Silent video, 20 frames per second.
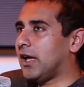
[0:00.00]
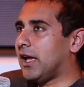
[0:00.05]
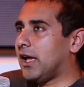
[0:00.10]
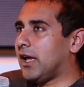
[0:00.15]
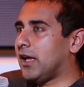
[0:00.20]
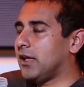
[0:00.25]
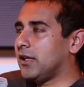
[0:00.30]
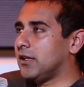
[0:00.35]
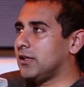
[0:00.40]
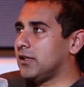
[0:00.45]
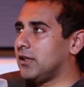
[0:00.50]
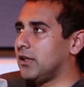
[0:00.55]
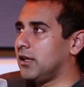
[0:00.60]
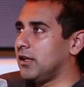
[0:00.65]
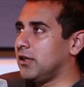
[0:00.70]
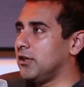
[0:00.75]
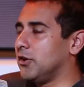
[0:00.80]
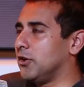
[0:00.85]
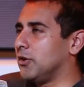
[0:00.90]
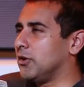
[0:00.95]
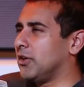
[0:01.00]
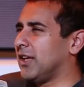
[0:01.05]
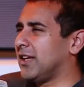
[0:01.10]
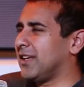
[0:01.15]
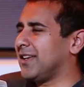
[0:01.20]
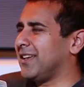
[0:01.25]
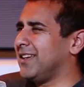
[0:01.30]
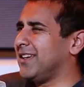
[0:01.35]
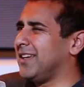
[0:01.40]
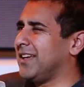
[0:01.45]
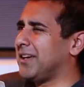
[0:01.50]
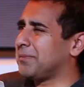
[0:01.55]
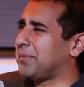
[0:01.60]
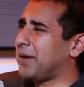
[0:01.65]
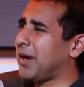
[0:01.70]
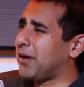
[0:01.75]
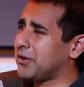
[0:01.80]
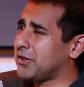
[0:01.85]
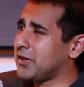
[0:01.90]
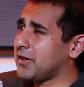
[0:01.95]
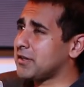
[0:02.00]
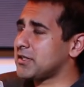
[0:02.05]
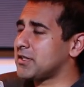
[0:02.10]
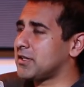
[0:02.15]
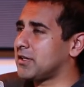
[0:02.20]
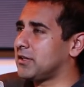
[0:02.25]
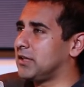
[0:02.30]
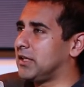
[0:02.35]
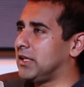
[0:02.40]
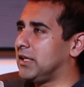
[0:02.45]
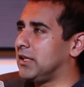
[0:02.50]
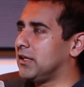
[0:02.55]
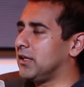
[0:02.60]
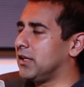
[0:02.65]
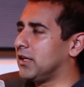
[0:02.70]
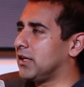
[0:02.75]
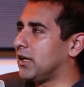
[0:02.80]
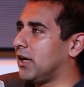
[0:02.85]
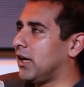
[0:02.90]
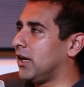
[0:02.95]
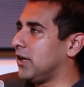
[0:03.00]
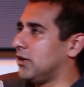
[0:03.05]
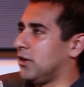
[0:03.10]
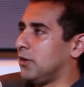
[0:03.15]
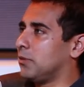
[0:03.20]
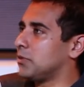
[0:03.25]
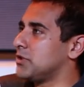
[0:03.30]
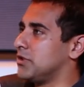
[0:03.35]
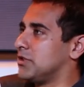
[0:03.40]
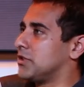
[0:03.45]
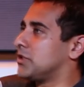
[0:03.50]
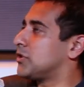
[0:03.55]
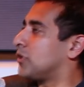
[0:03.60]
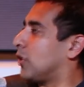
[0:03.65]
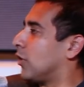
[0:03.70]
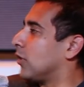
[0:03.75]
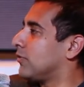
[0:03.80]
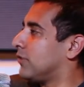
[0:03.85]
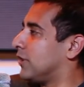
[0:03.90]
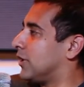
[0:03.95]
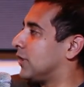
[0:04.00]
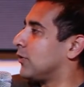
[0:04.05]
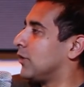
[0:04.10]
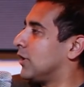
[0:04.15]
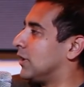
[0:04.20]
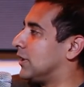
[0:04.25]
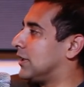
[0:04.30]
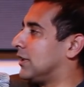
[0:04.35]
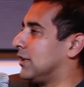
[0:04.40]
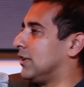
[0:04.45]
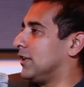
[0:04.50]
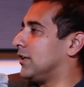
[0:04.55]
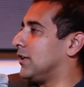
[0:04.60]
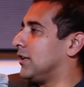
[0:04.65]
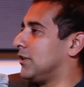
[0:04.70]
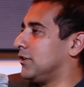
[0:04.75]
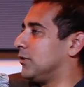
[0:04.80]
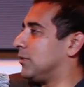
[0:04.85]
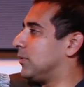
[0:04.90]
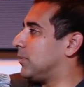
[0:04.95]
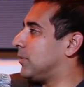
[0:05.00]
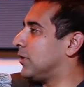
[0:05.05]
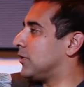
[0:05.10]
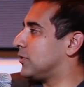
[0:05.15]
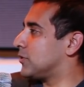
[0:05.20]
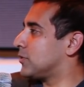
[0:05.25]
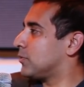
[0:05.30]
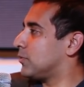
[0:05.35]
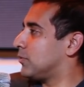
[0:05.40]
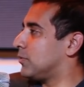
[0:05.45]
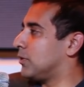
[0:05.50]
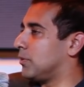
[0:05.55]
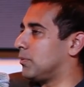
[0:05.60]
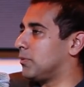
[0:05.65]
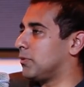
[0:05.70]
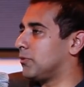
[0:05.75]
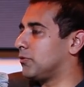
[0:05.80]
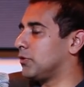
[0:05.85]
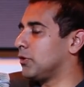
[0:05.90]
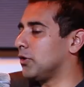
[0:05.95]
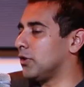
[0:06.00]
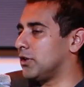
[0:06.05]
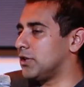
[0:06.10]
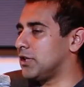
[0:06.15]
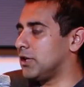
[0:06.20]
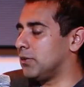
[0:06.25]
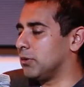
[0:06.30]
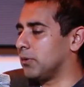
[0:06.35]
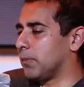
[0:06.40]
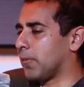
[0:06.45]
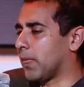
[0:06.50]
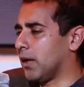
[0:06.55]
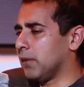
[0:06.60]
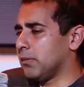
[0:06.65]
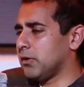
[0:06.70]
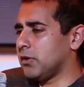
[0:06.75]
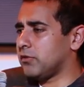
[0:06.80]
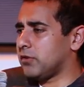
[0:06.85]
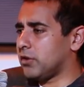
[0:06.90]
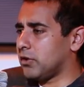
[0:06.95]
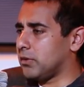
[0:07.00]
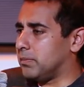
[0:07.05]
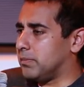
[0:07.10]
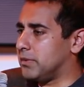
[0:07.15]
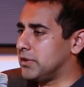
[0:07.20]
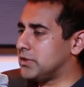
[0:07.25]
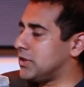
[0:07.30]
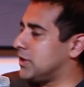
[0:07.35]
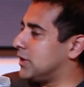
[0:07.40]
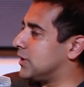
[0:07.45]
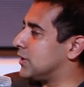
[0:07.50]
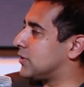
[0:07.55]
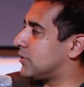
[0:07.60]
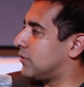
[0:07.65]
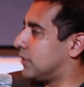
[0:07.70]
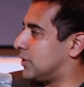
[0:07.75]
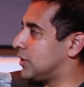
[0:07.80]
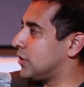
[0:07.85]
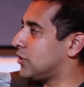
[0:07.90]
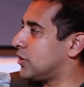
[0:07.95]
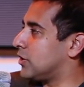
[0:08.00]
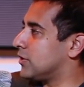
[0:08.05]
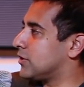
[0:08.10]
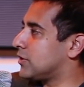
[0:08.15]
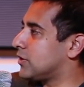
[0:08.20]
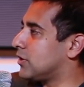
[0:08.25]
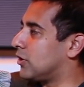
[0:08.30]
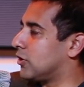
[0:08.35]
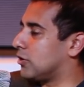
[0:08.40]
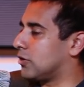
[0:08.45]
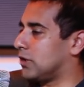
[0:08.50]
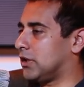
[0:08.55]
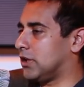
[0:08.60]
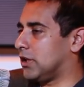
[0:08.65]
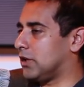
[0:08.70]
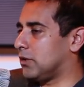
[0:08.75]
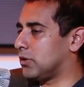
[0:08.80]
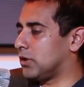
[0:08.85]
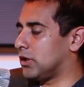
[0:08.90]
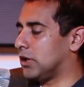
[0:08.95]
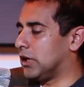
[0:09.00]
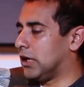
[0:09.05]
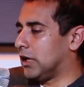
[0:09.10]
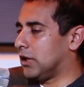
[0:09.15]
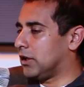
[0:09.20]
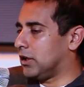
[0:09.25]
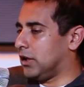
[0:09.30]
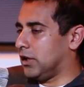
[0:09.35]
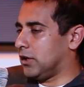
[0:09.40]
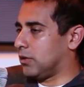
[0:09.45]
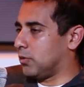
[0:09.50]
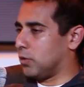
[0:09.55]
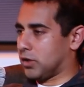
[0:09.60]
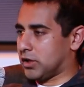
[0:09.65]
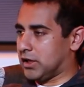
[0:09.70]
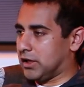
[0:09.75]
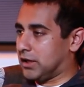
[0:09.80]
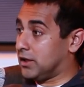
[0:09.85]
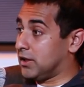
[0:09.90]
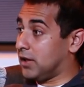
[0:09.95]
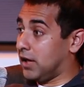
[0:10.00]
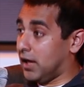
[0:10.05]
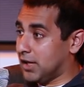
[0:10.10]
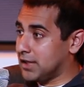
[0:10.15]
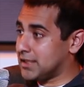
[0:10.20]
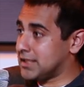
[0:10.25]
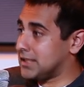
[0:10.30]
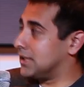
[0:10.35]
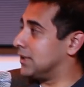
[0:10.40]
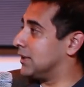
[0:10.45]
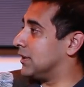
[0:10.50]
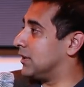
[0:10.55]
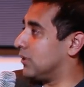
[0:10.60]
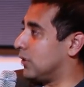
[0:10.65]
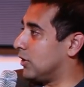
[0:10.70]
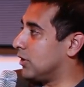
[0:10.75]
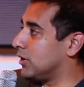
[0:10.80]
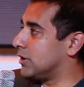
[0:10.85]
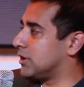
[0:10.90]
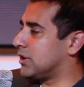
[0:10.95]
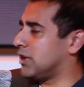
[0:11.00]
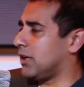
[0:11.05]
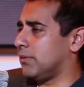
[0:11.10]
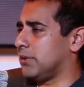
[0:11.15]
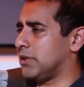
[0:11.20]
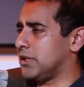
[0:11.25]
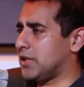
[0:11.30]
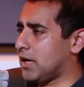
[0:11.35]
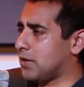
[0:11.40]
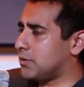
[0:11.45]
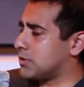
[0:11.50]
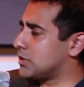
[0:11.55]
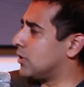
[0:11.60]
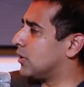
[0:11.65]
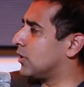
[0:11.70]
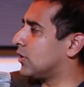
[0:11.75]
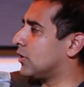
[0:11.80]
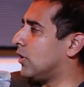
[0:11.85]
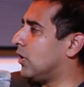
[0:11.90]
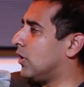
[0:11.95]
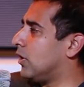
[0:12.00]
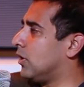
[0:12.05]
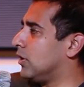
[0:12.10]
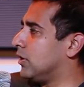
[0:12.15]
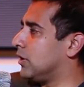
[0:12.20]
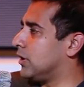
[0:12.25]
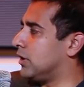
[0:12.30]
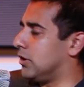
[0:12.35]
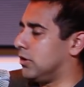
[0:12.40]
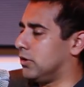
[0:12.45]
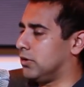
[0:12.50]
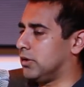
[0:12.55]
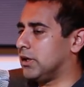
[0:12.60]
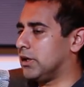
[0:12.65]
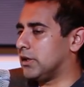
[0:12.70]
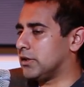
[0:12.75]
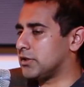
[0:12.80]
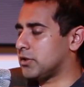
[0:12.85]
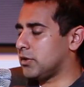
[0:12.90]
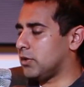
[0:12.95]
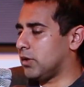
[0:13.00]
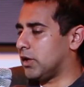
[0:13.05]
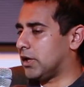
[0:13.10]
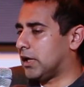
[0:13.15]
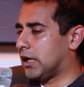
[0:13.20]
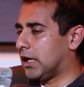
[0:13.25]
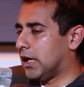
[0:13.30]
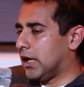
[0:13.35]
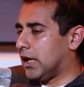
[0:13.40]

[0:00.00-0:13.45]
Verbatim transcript: You know, like now paradoxically, like, you know, I wasn't starving or anything like that. You know, my parents, you know, put food on the table. They were very busy as physicians, you know, and they were like working constantly all the time. My dad was on call, you know, and so on.